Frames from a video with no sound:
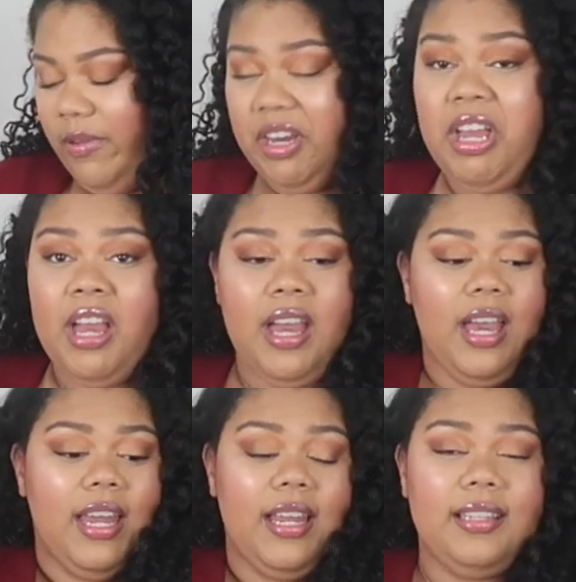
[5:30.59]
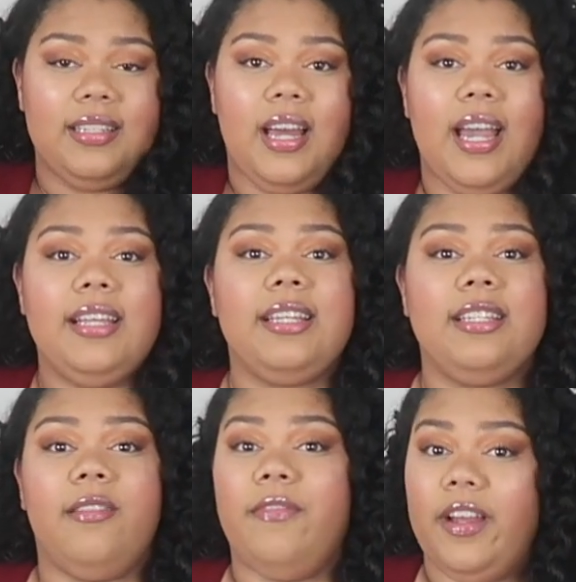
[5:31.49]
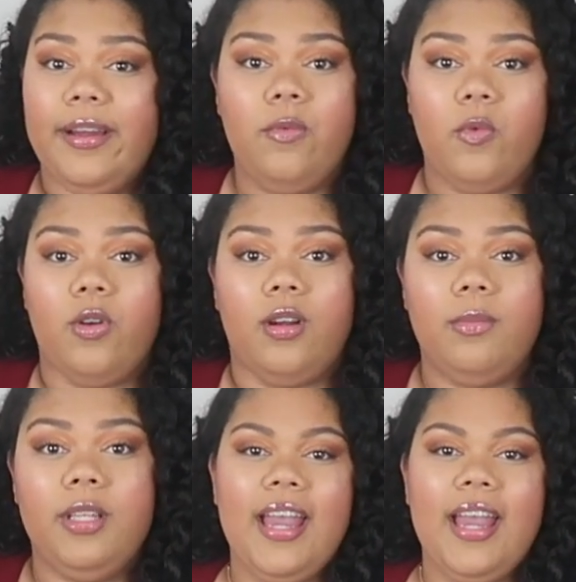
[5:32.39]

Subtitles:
but it is nice. It's very warm.